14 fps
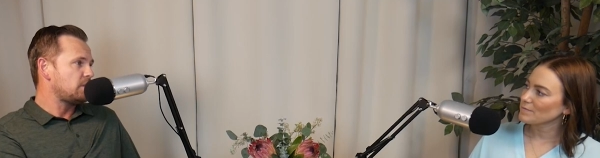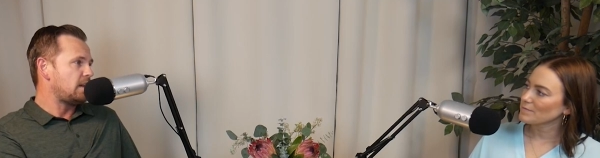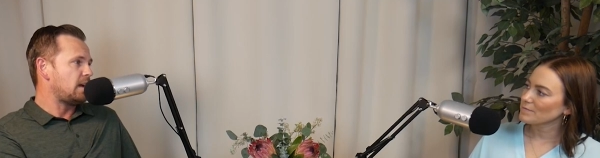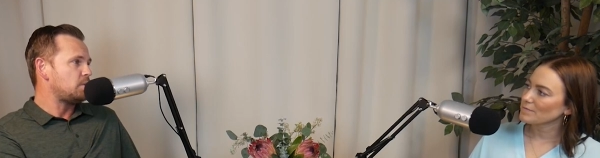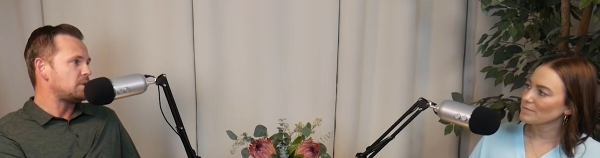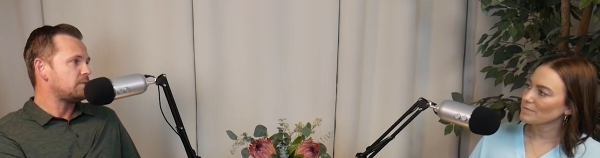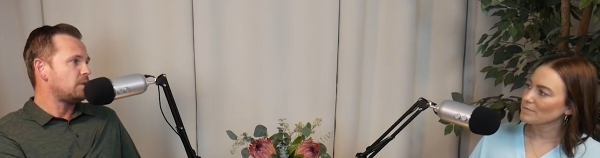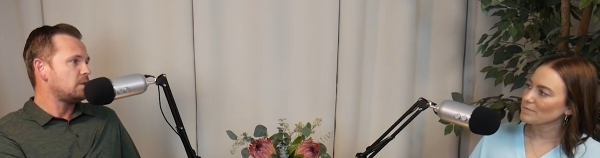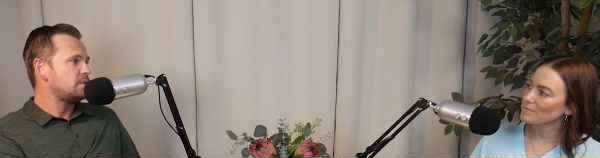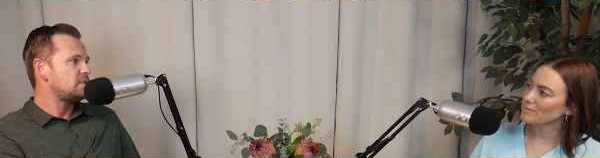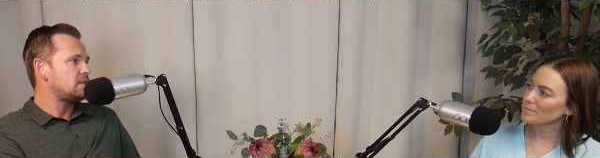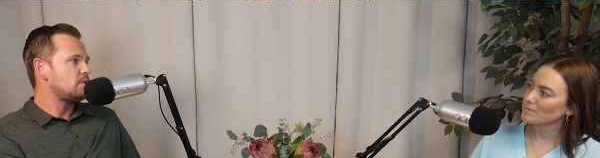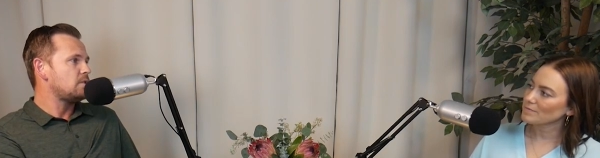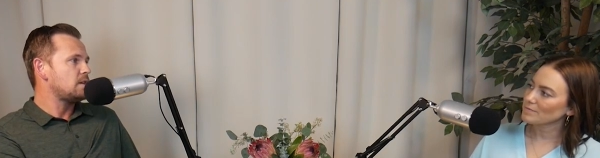Speaker 1: that I was
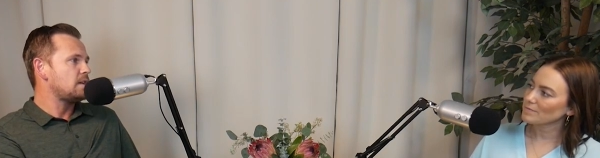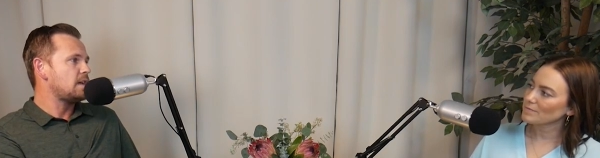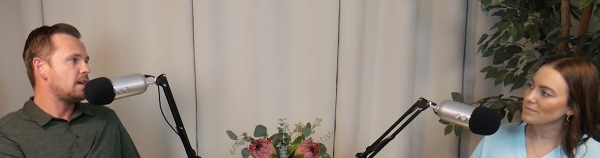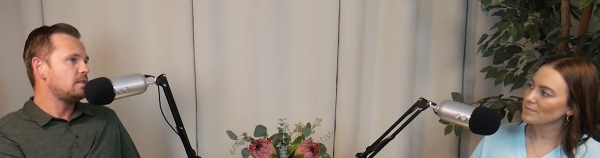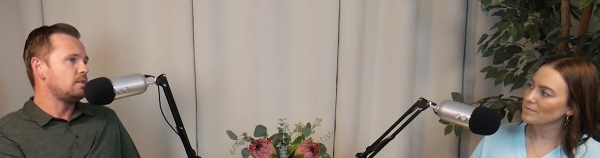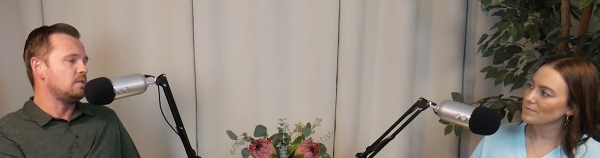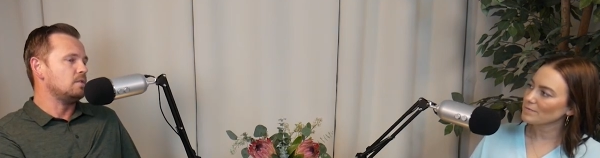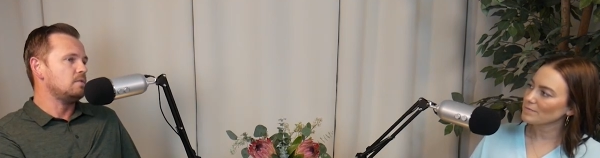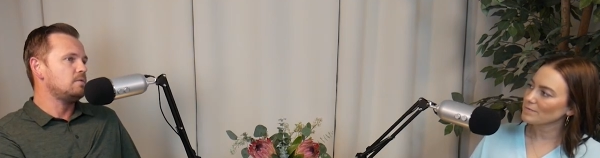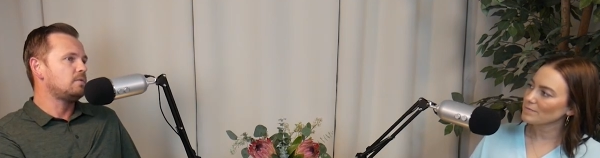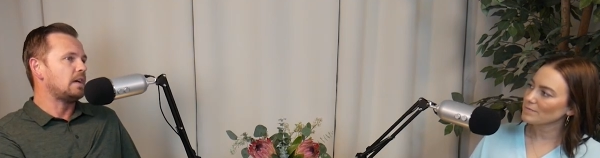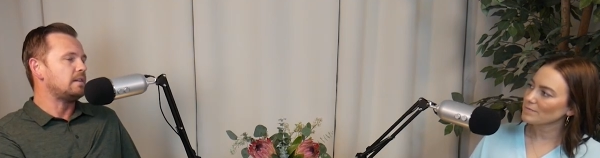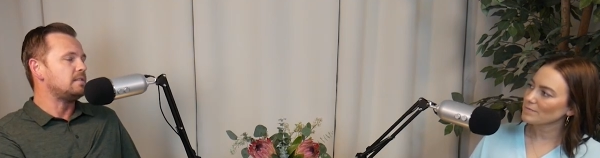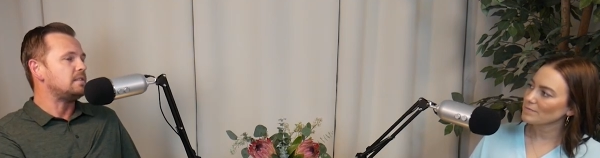volunteering at, you know,
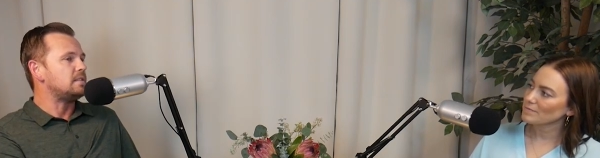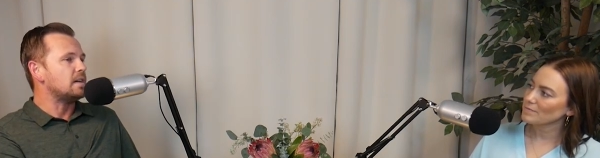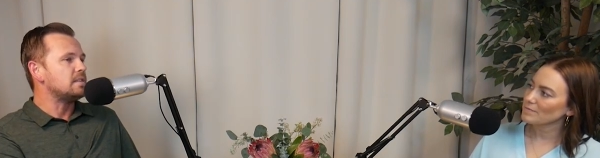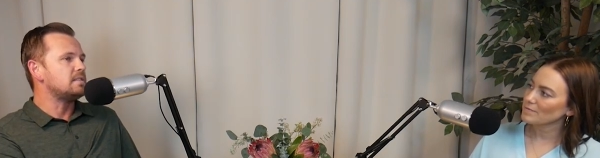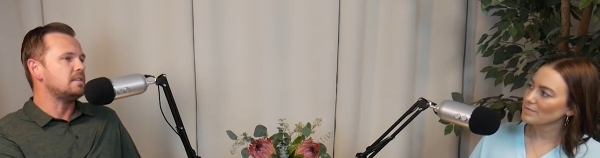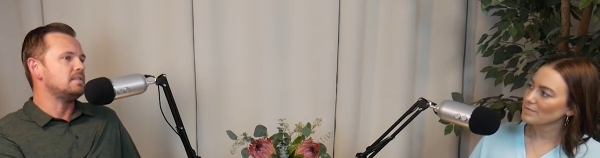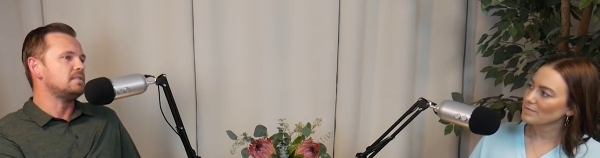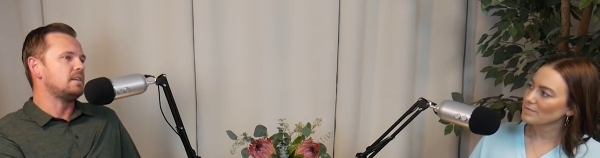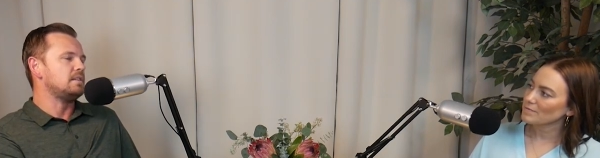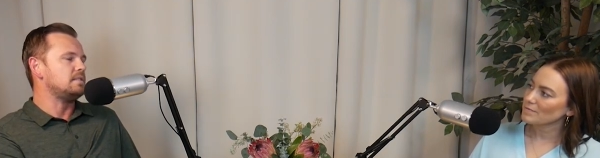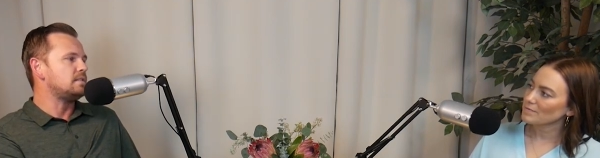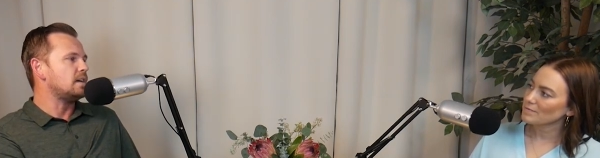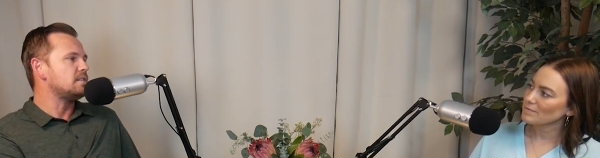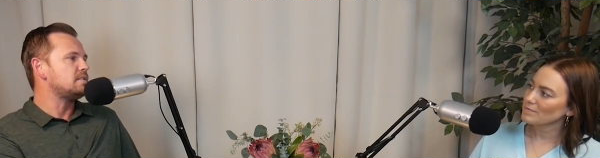you've got dozens
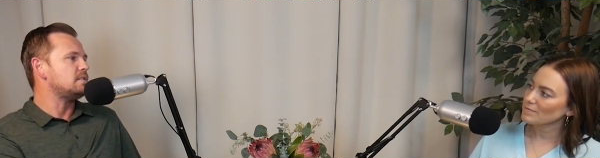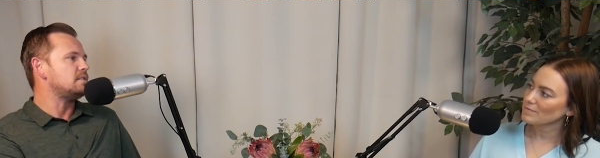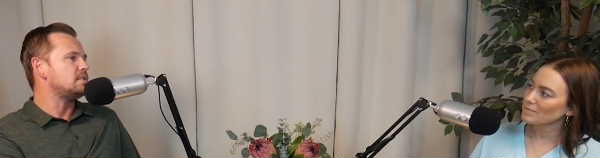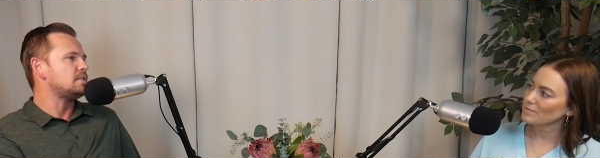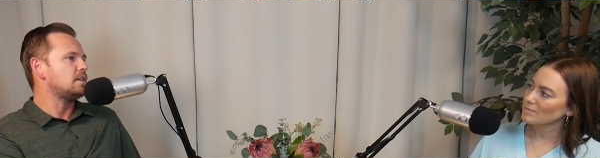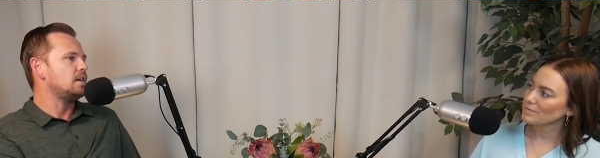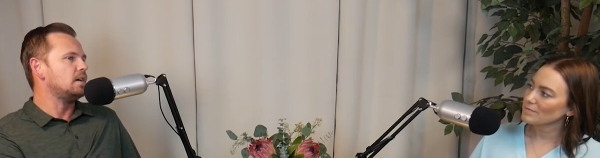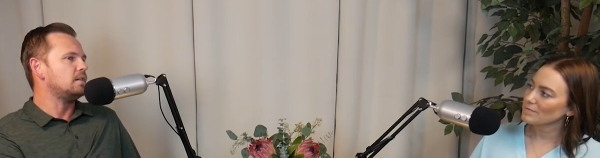and dozens